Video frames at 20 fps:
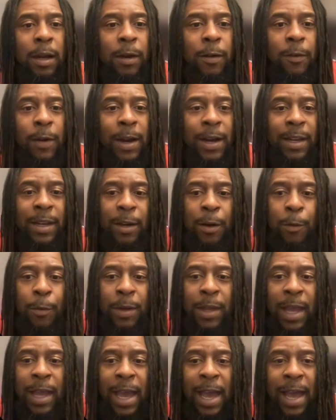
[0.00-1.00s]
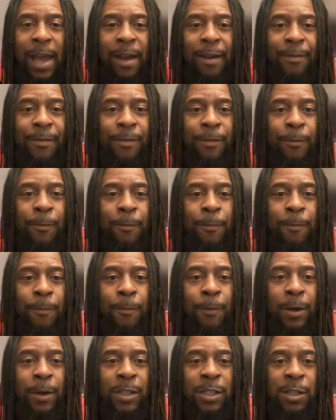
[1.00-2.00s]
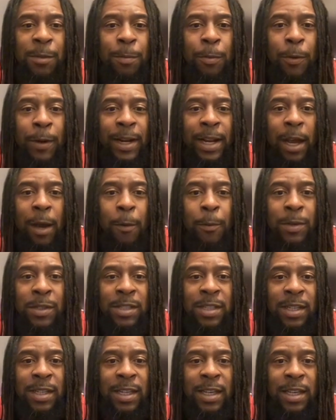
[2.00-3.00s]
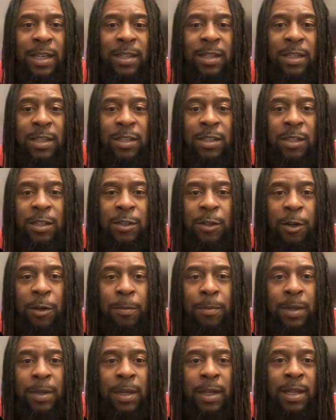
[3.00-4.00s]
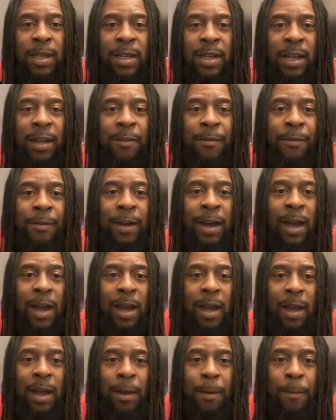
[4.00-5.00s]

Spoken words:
Right here we have, wanted to point out once again, there's the term nikva.